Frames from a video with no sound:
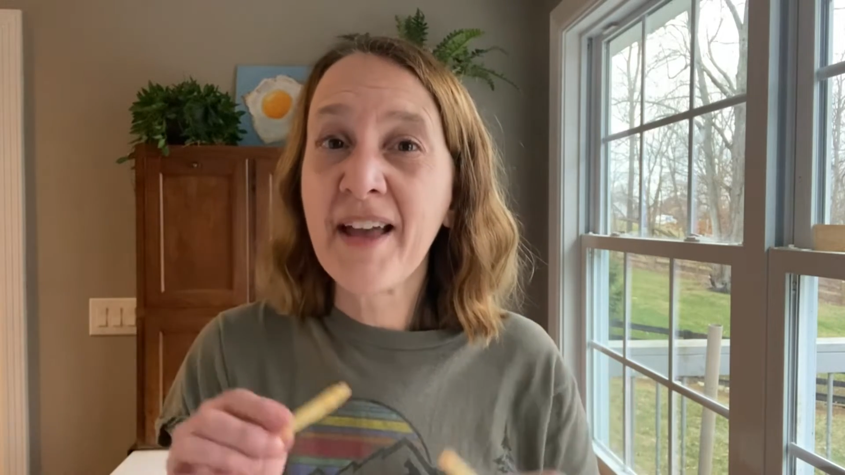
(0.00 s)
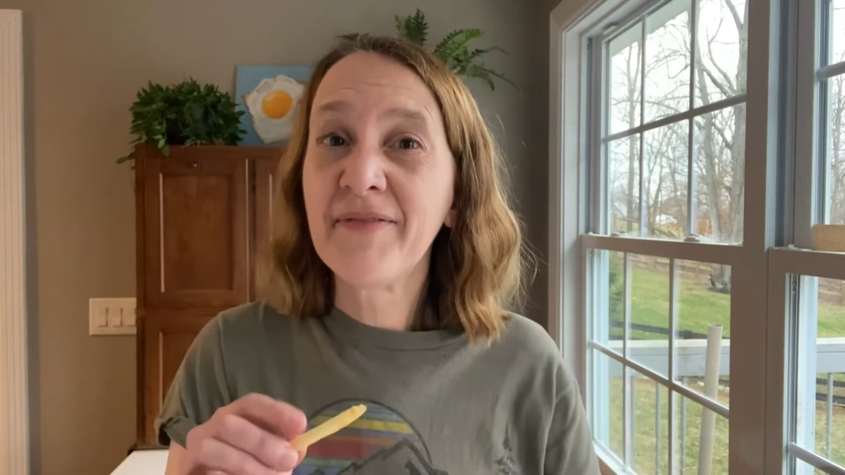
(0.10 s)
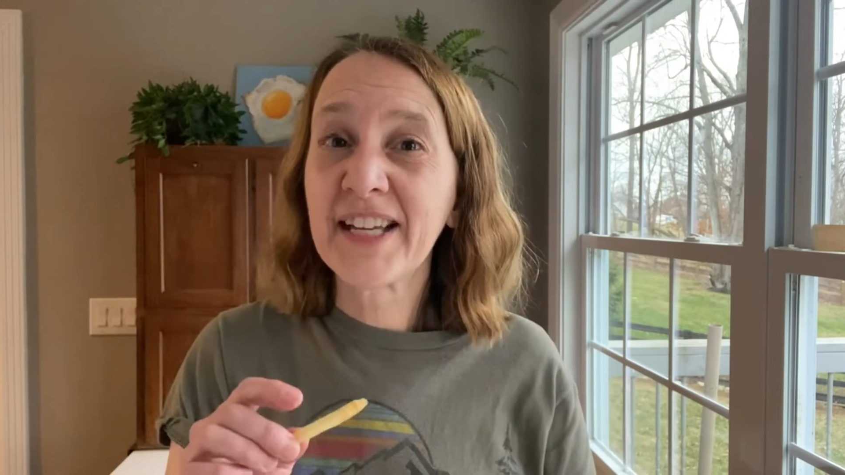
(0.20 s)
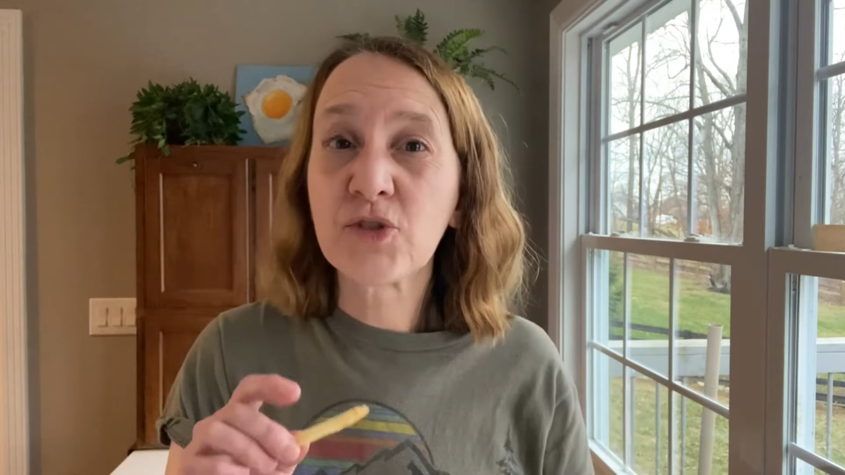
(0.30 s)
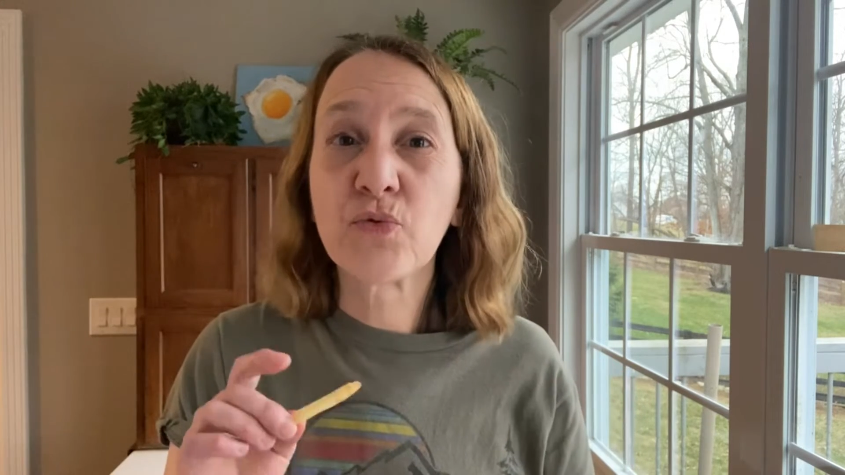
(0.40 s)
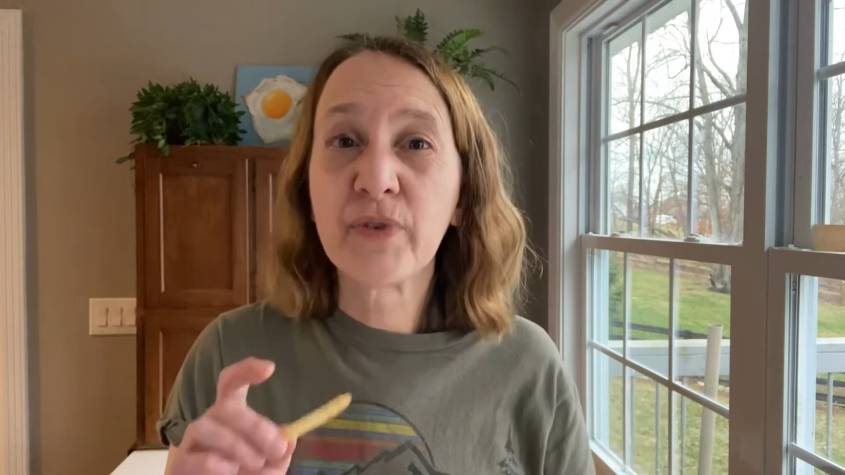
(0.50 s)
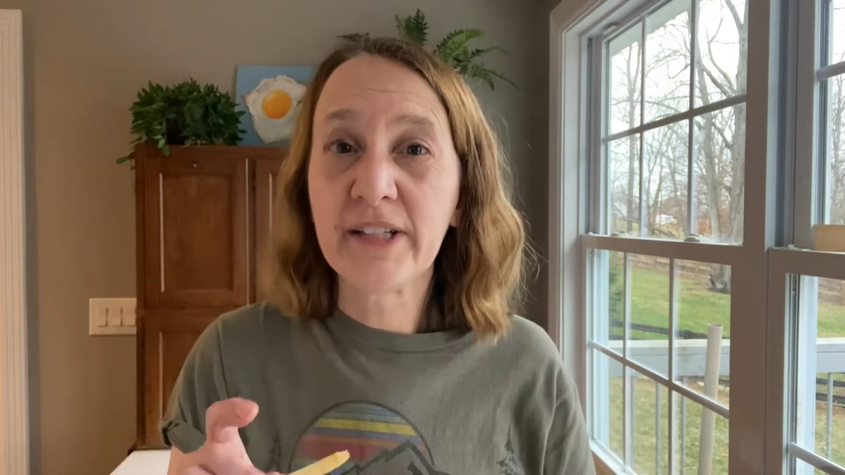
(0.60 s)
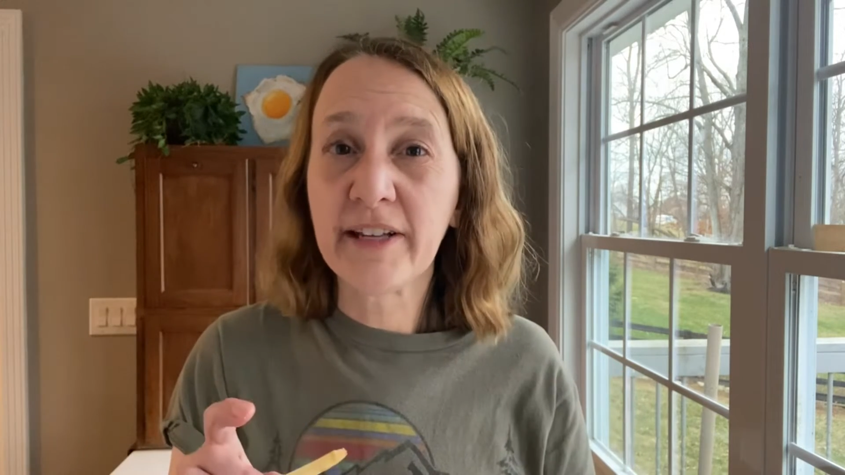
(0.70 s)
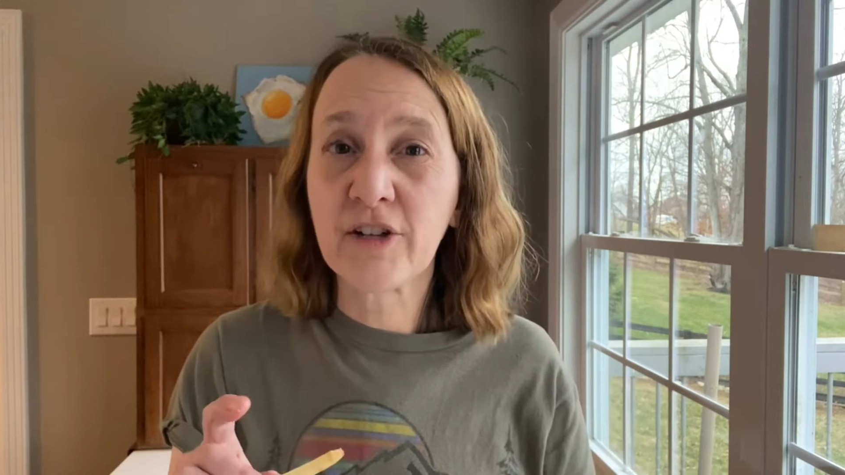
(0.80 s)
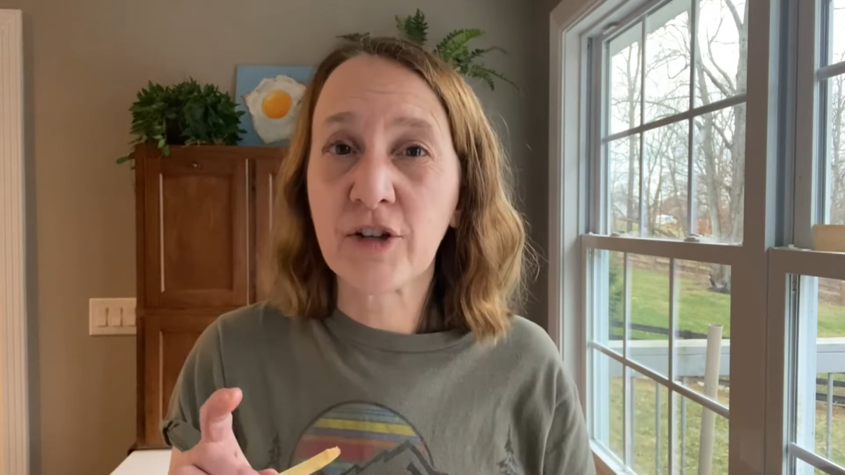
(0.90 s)
That's
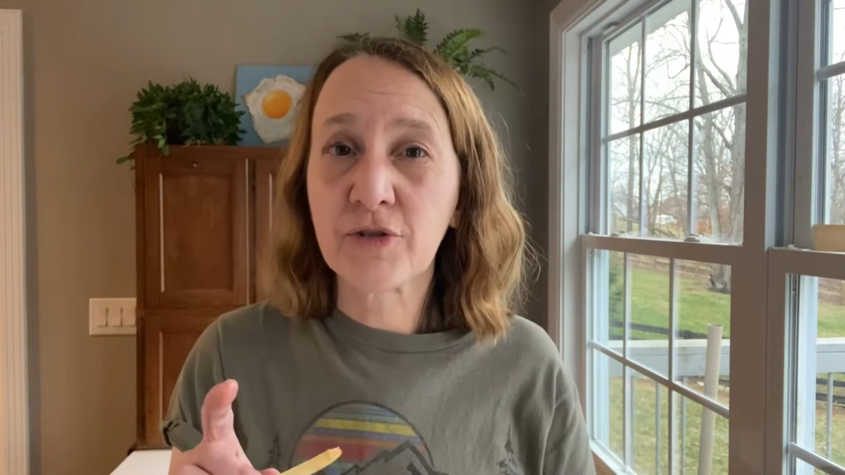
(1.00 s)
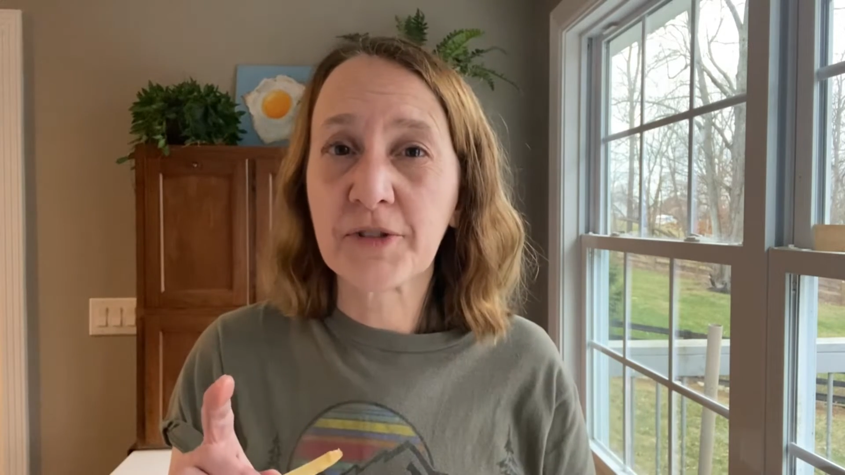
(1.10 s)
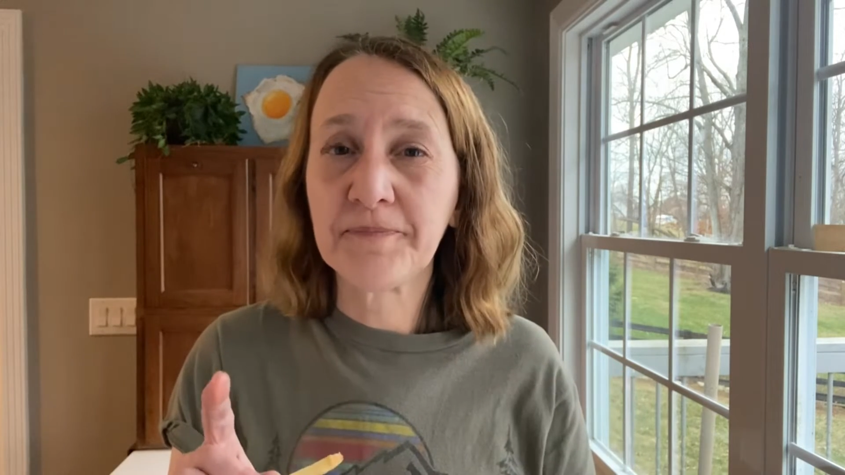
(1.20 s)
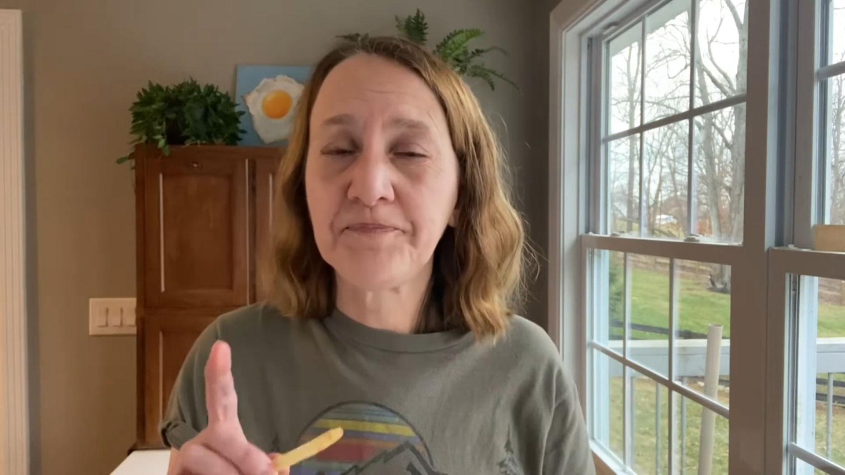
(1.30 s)
really close,